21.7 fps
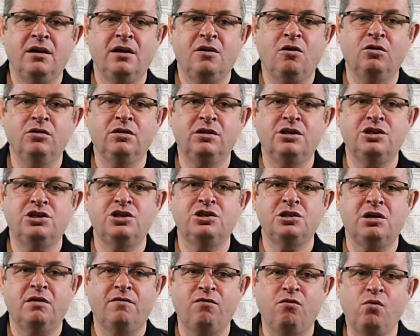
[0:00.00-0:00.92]

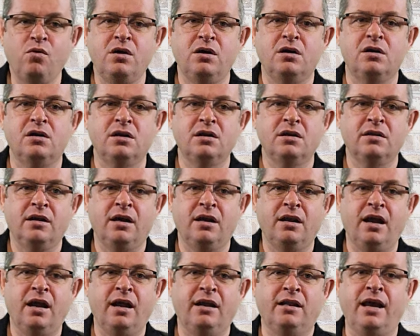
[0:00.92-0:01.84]
conditions of work
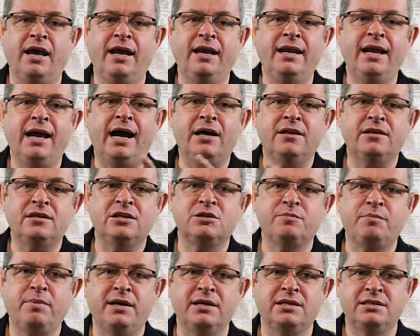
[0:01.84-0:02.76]
than at any other
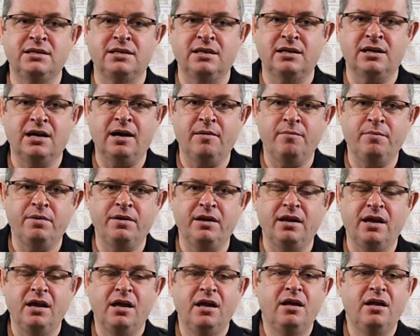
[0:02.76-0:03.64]
space in the company.